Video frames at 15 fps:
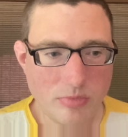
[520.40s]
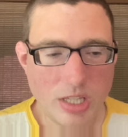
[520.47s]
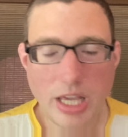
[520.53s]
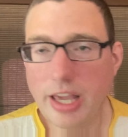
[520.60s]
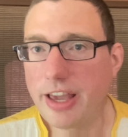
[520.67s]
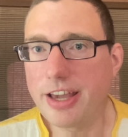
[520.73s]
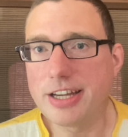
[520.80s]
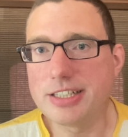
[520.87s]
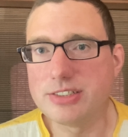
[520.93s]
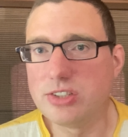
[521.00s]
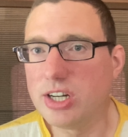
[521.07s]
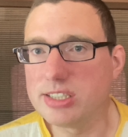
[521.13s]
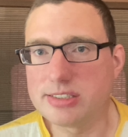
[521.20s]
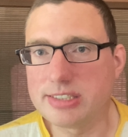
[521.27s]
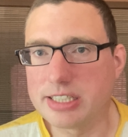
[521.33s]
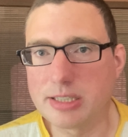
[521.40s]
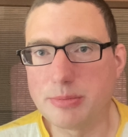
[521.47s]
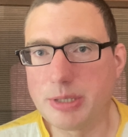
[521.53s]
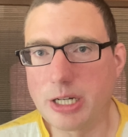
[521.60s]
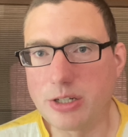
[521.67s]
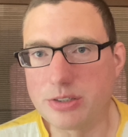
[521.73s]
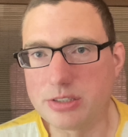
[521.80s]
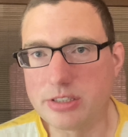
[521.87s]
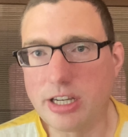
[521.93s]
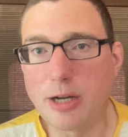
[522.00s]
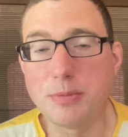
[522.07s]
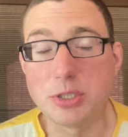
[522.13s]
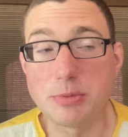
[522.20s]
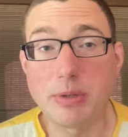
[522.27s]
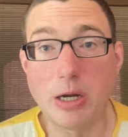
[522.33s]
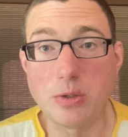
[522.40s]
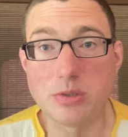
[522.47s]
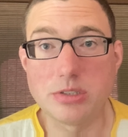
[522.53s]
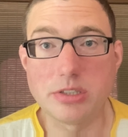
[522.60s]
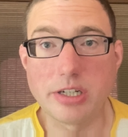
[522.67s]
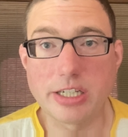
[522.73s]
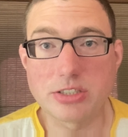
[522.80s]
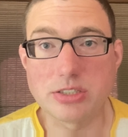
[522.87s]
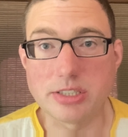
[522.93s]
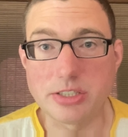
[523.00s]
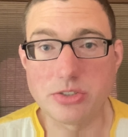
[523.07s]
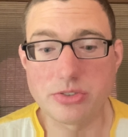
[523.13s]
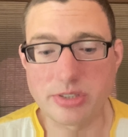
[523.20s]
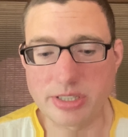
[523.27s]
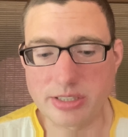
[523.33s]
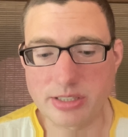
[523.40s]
and not think about how much power they're actually using.